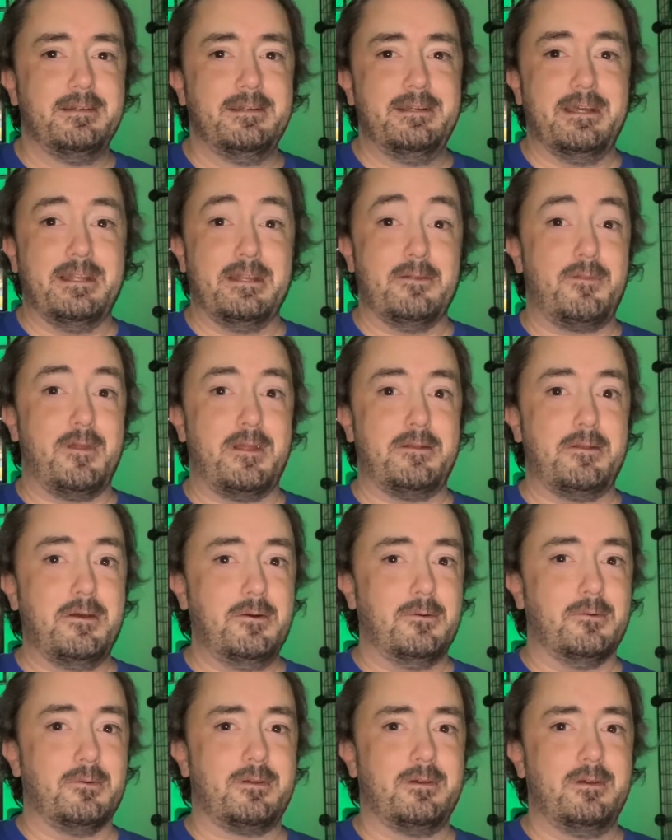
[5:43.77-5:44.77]
And if they
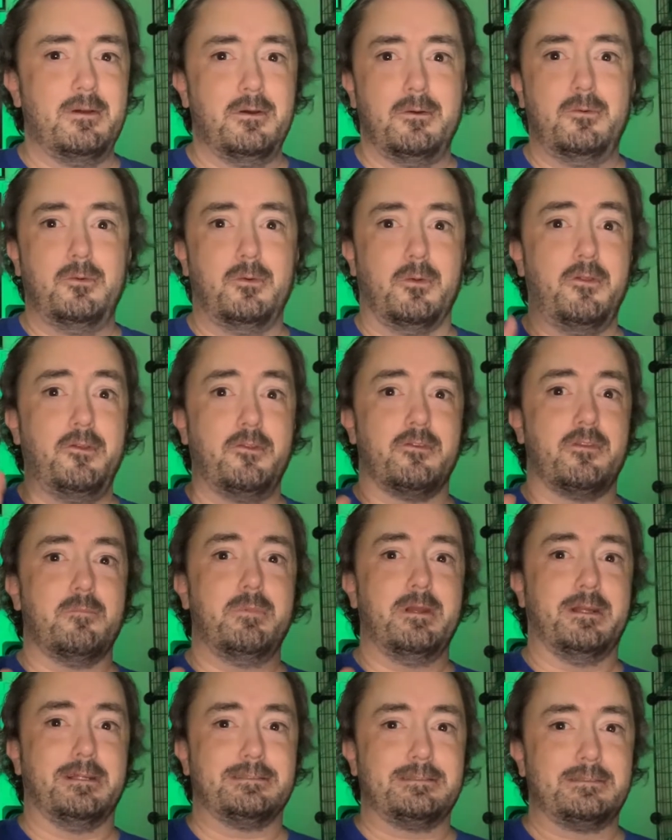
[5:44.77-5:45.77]
don't, well, this is the
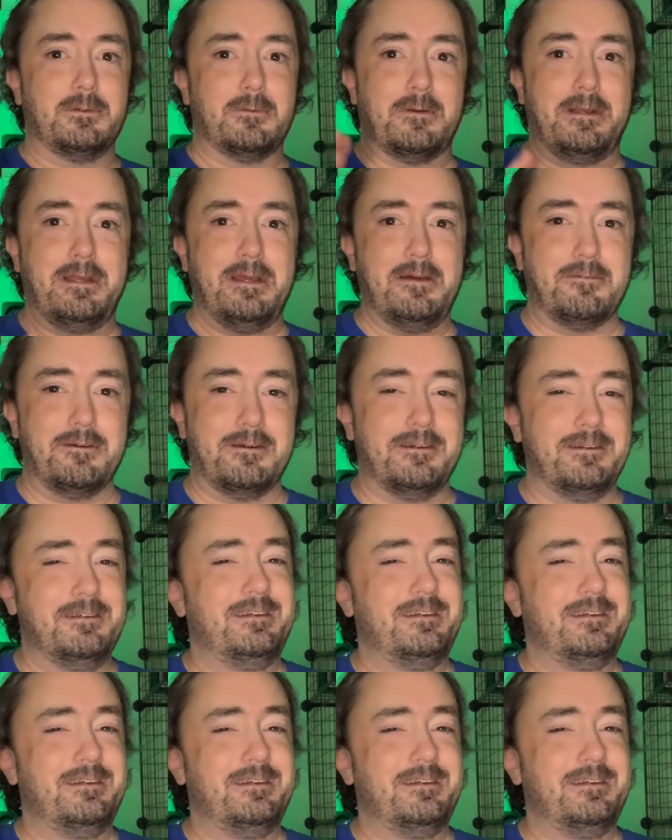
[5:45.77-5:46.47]
biggest story ever.